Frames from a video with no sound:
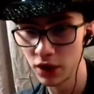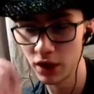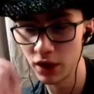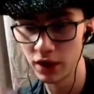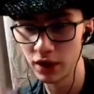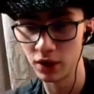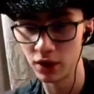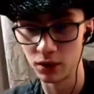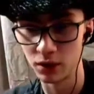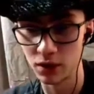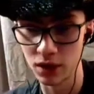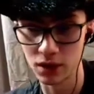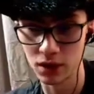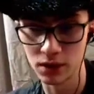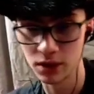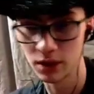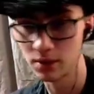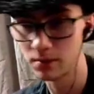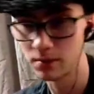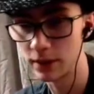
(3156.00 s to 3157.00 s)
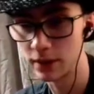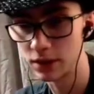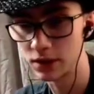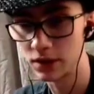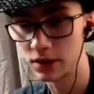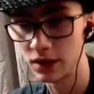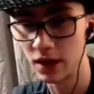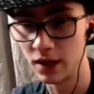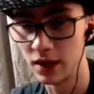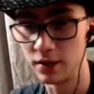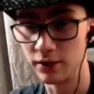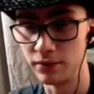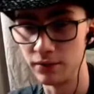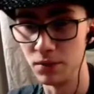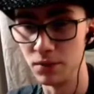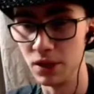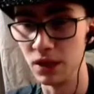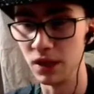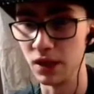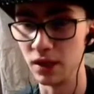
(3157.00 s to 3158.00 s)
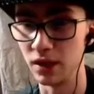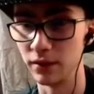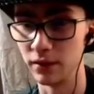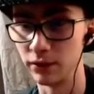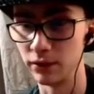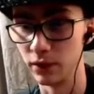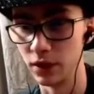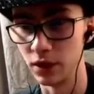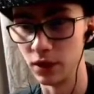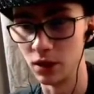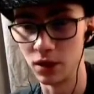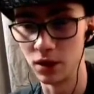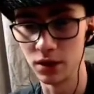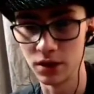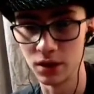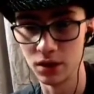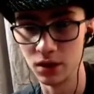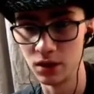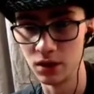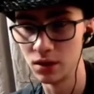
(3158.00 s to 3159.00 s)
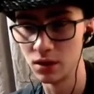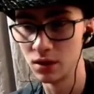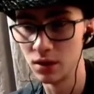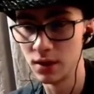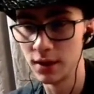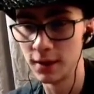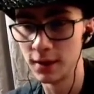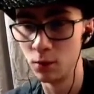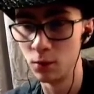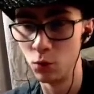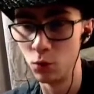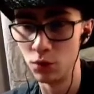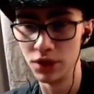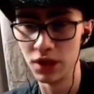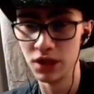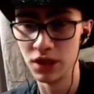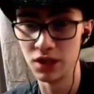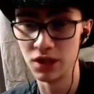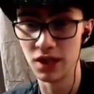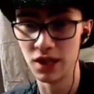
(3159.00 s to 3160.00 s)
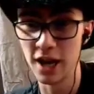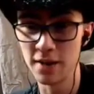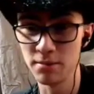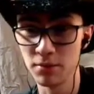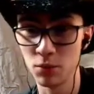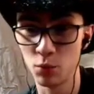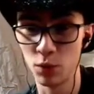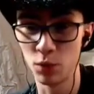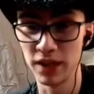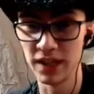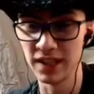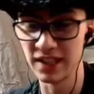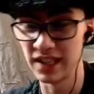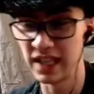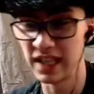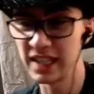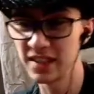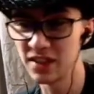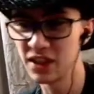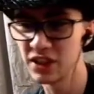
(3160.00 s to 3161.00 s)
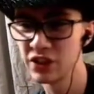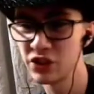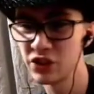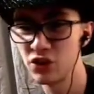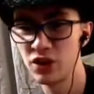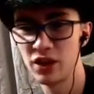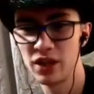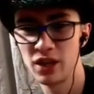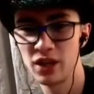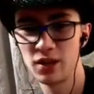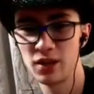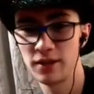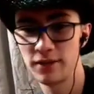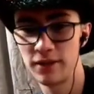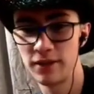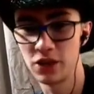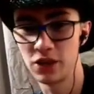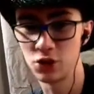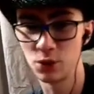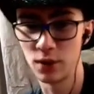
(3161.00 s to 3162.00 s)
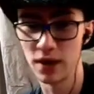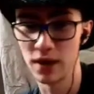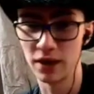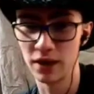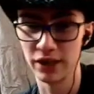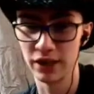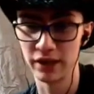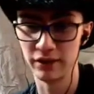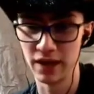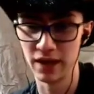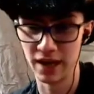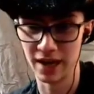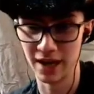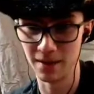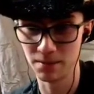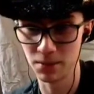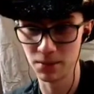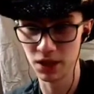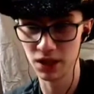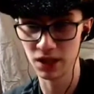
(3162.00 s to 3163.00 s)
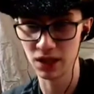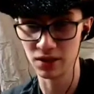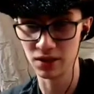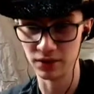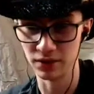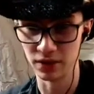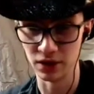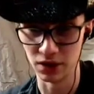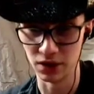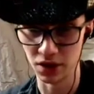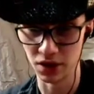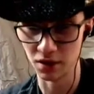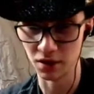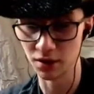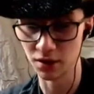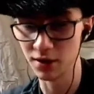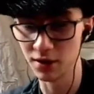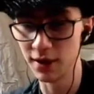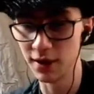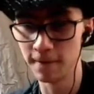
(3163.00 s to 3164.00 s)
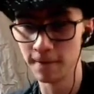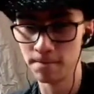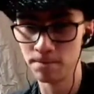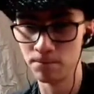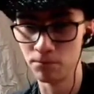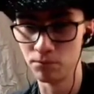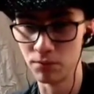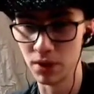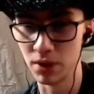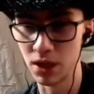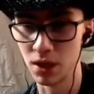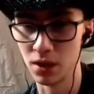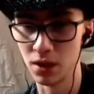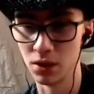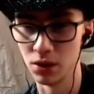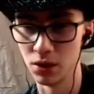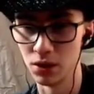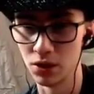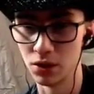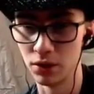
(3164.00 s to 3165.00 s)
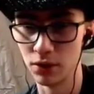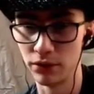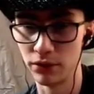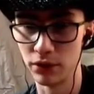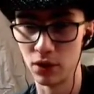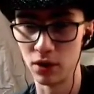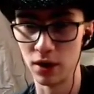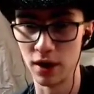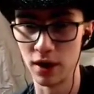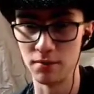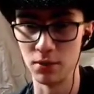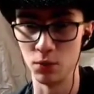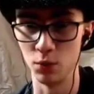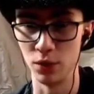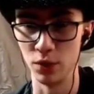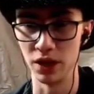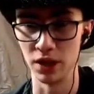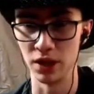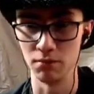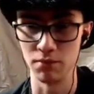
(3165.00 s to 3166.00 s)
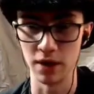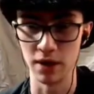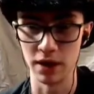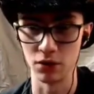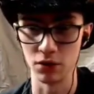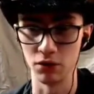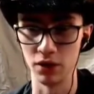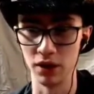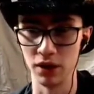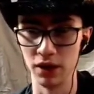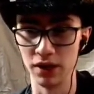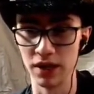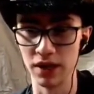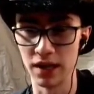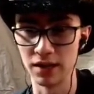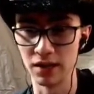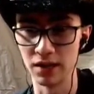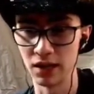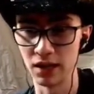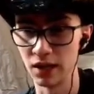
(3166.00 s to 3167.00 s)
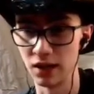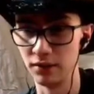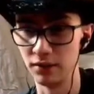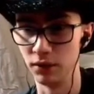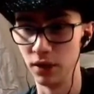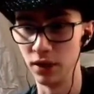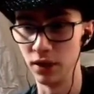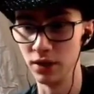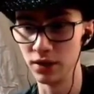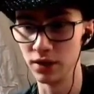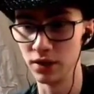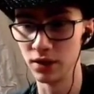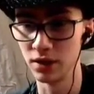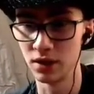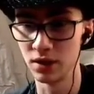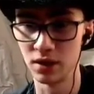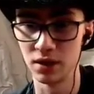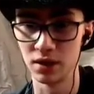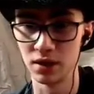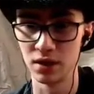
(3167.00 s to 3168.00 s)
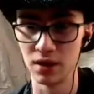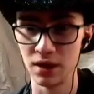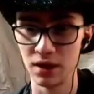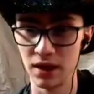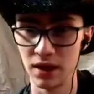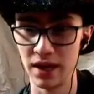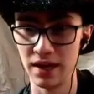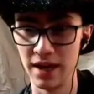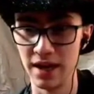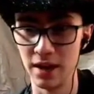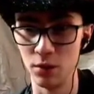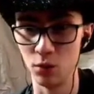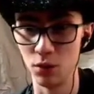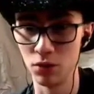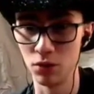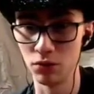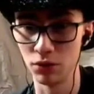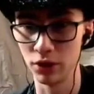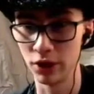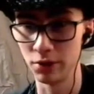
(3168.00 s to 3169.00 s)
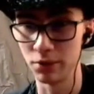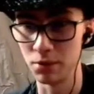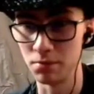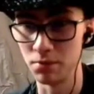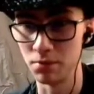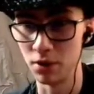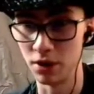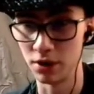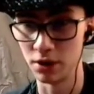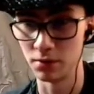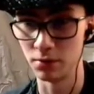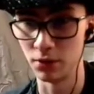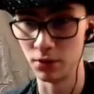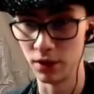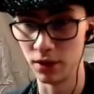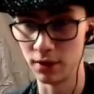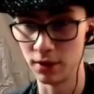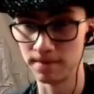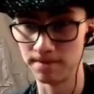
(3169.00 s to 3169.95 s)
Okay, so that marks the end of me getting a free continent. With the time when it takes Australia, the eventuality of that happening is very scary. Because so far I've been winning by guerrilla tactic hit and runs. And that won't really be possible then.